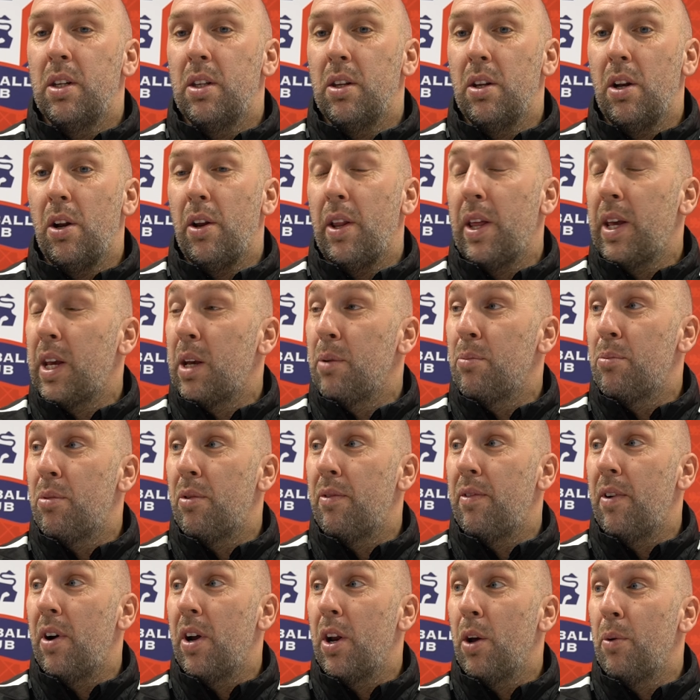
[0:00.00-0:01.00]
they can
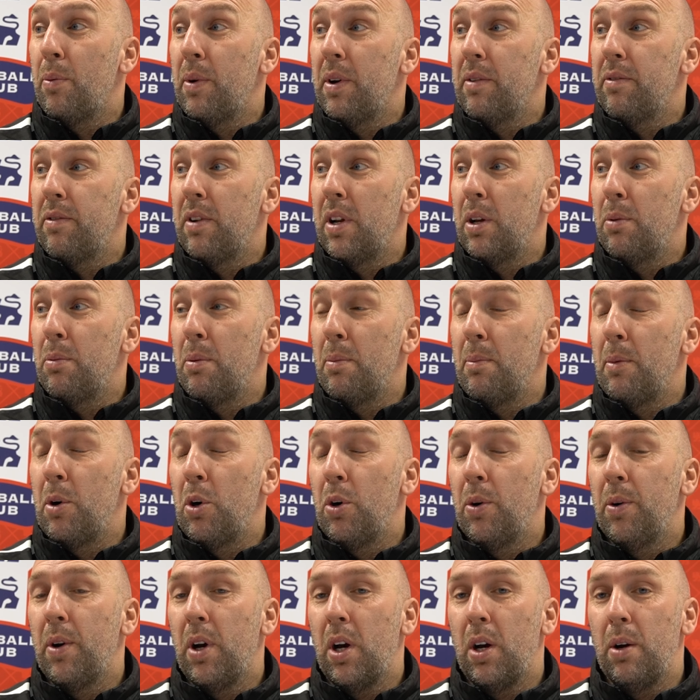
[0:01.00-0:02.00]
provide our width a little bit
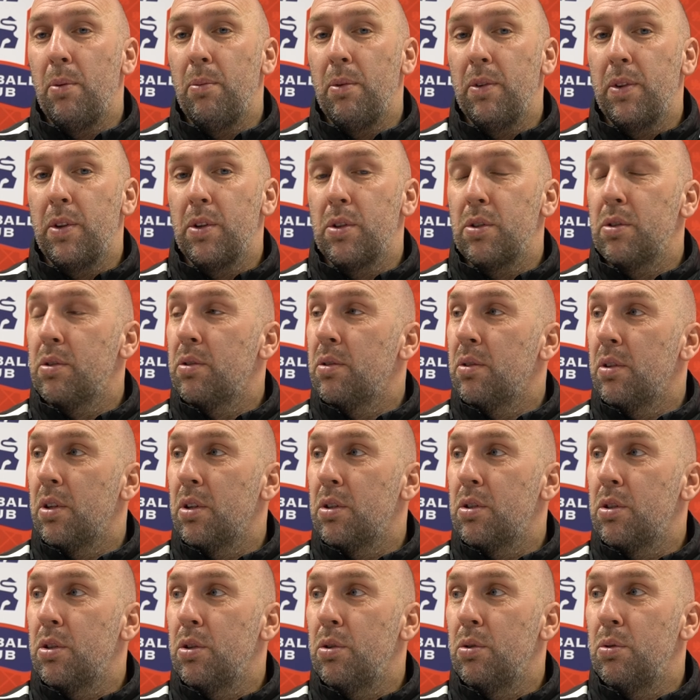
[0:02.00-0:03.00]
more with
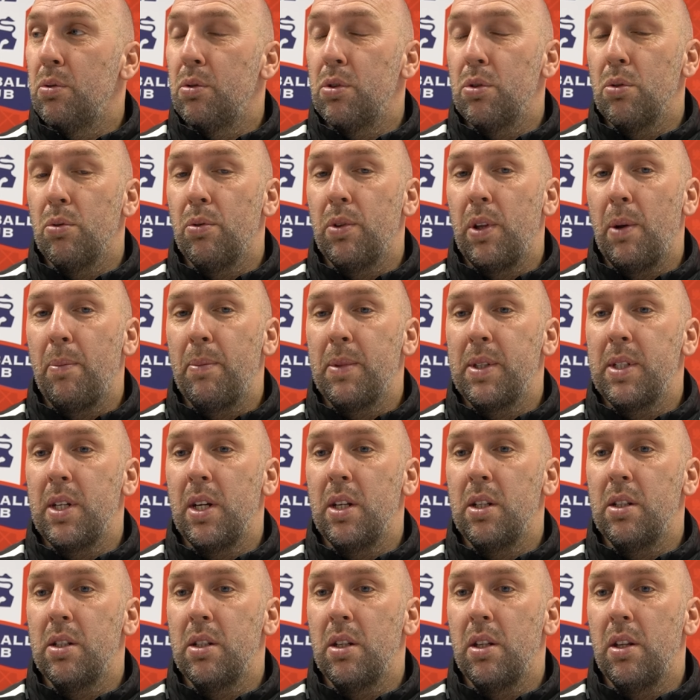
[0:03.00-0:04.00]
the two sort of number
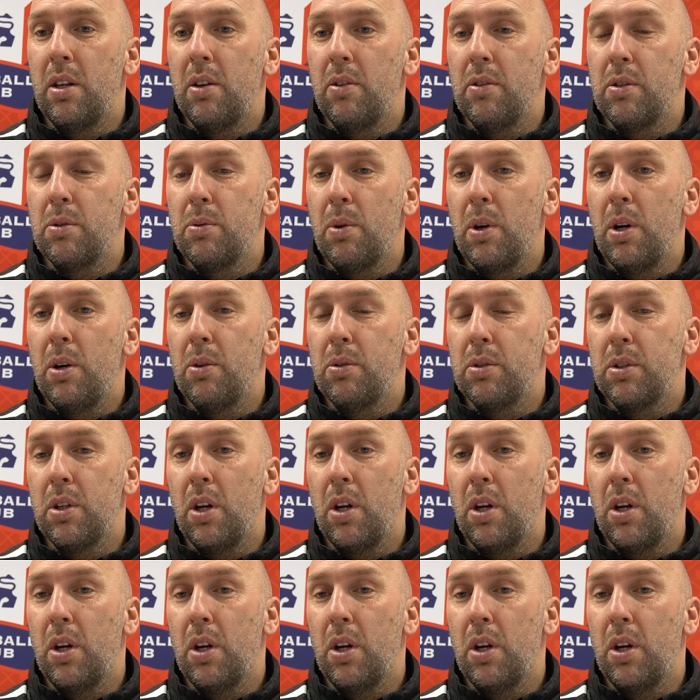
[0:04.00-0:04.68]
10s in there as well.